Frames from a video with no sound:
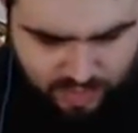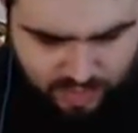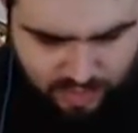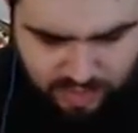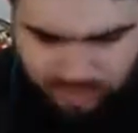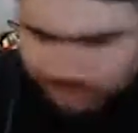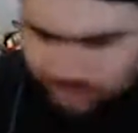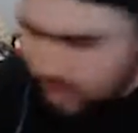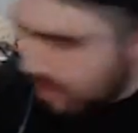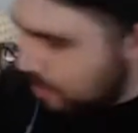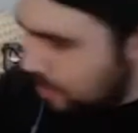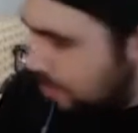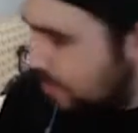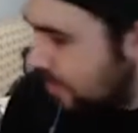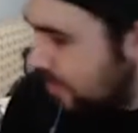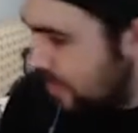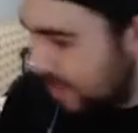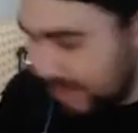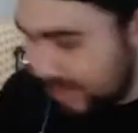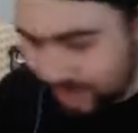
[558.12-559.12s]

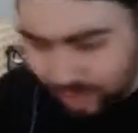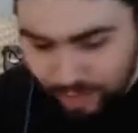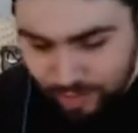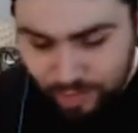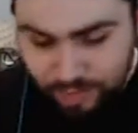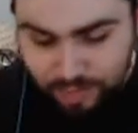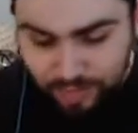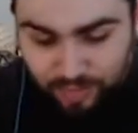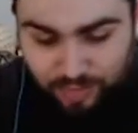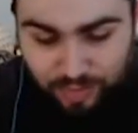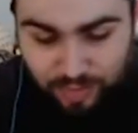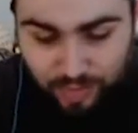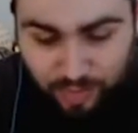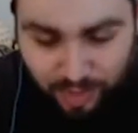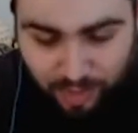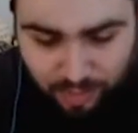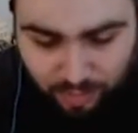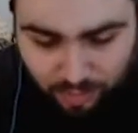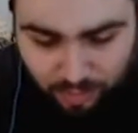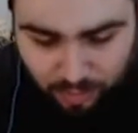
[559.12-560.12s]
Cybernetic Overflow.
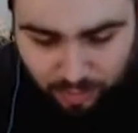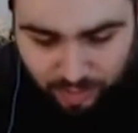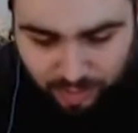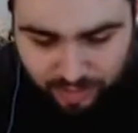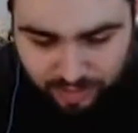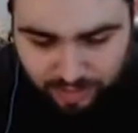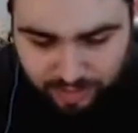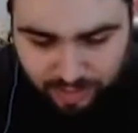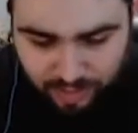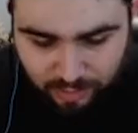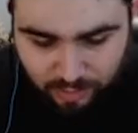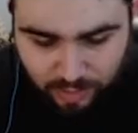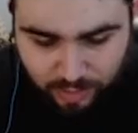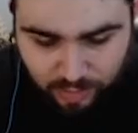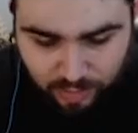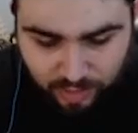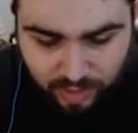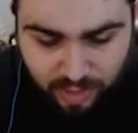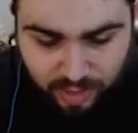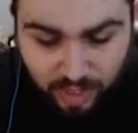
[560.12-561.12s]
I don't know why this got
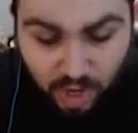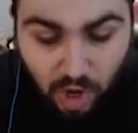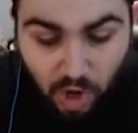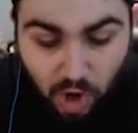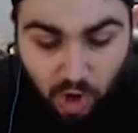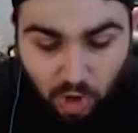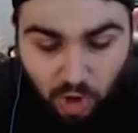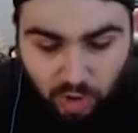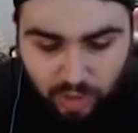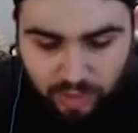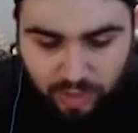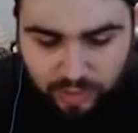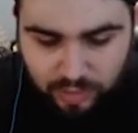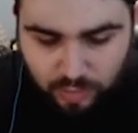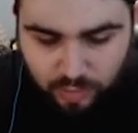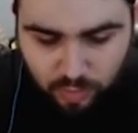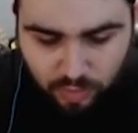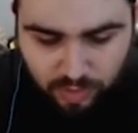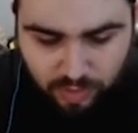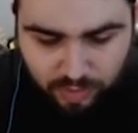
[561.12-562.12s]
reprinted.
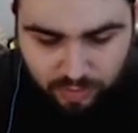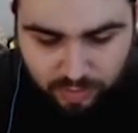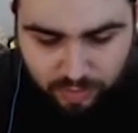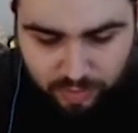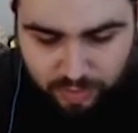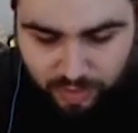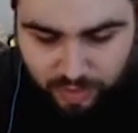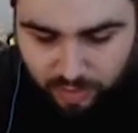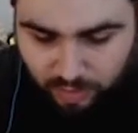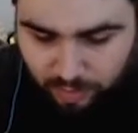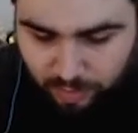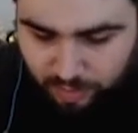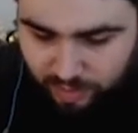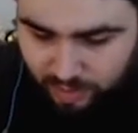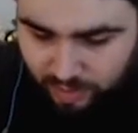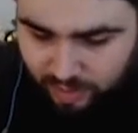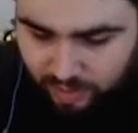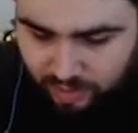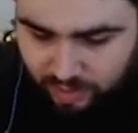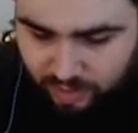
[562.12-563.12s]
Last Warrior from Another
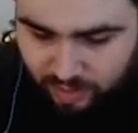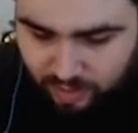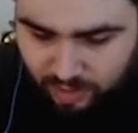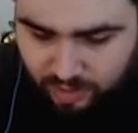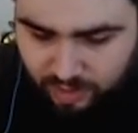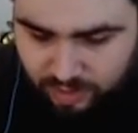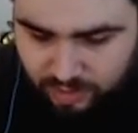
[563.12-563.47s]
Planet. Nice.